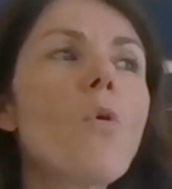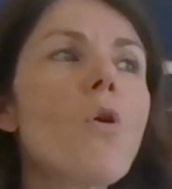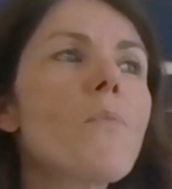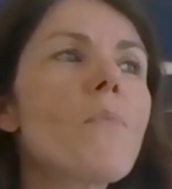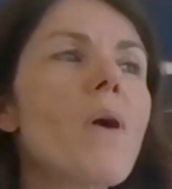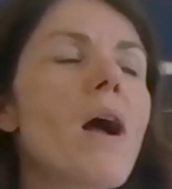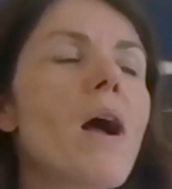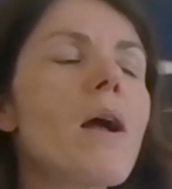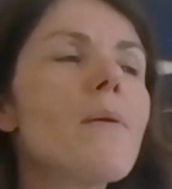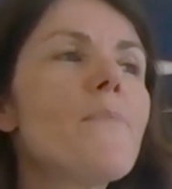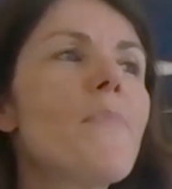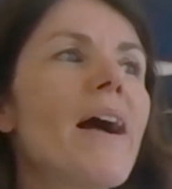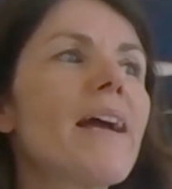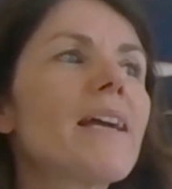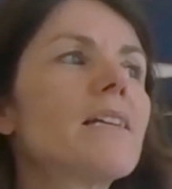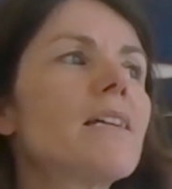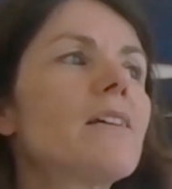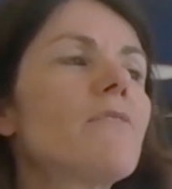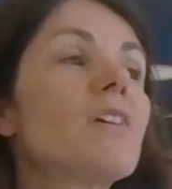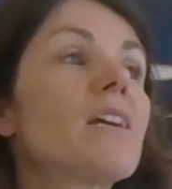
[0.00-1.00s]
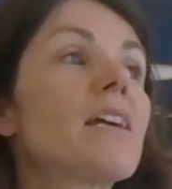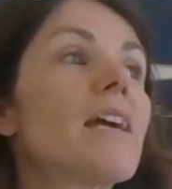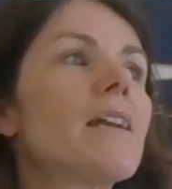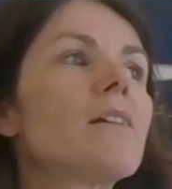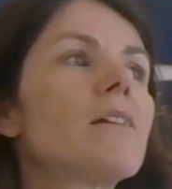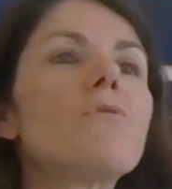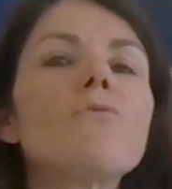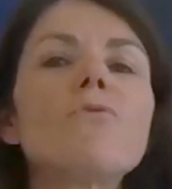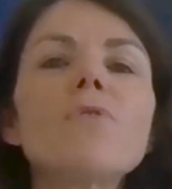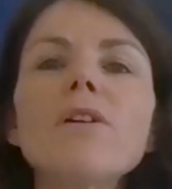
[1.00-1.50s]
more by biking, we
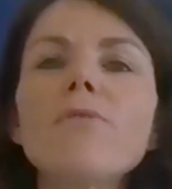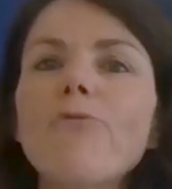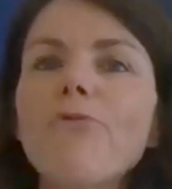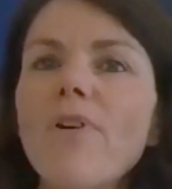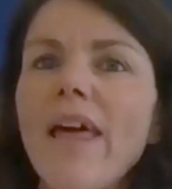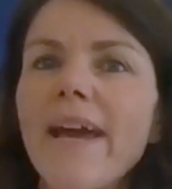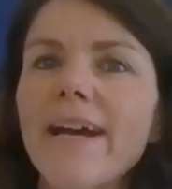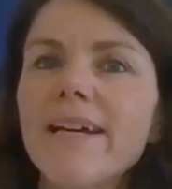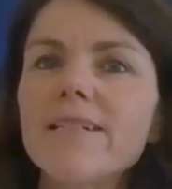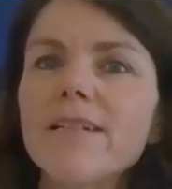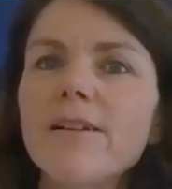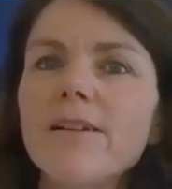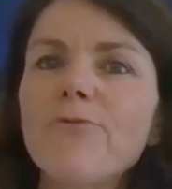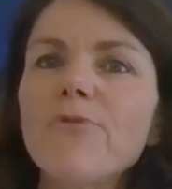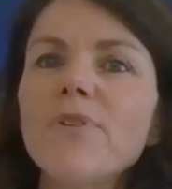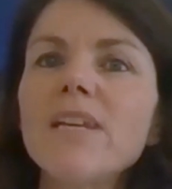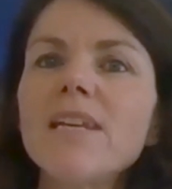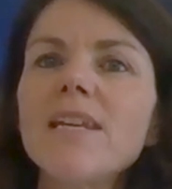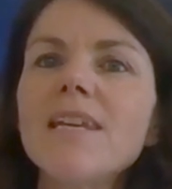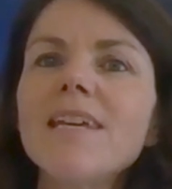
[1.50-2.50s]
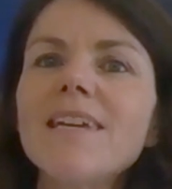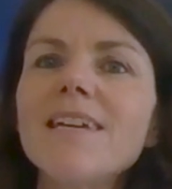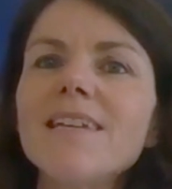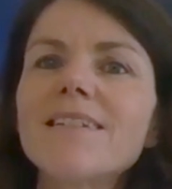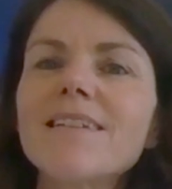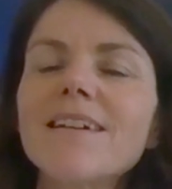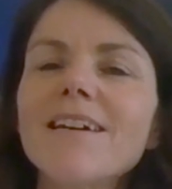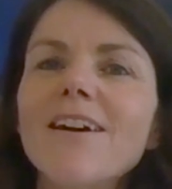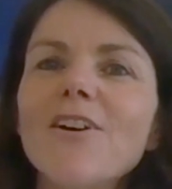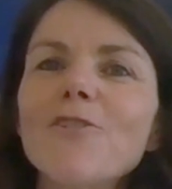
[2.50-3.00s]
can reflect if we
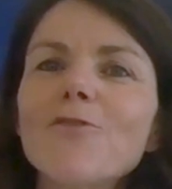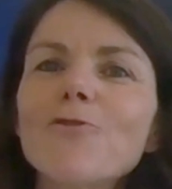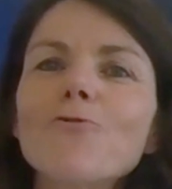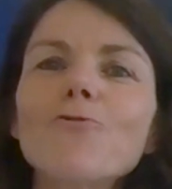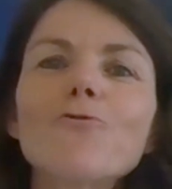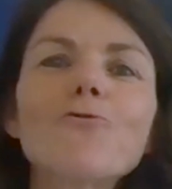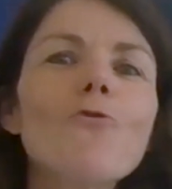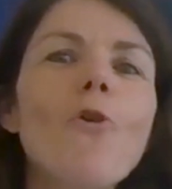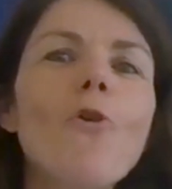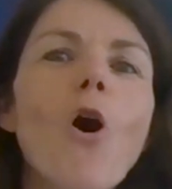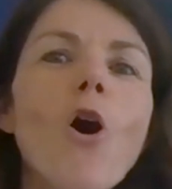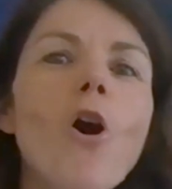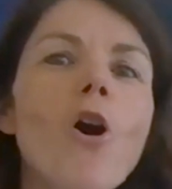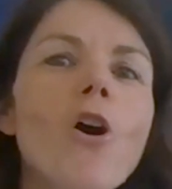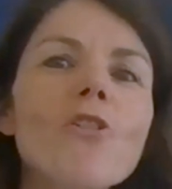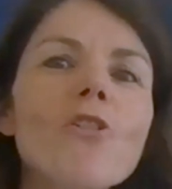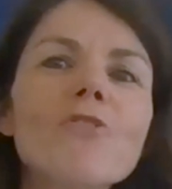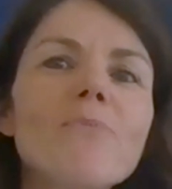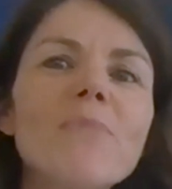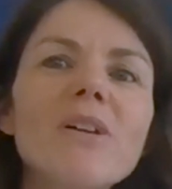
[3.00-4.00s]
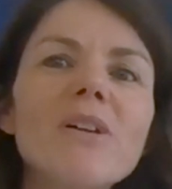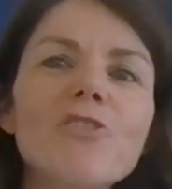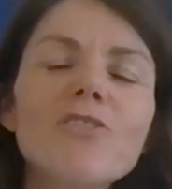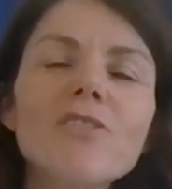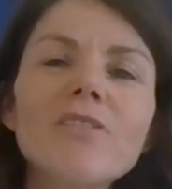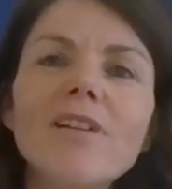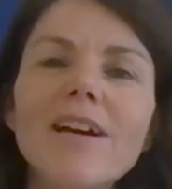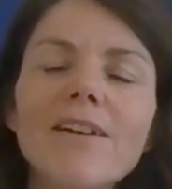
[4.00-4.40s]
need to do all the mission.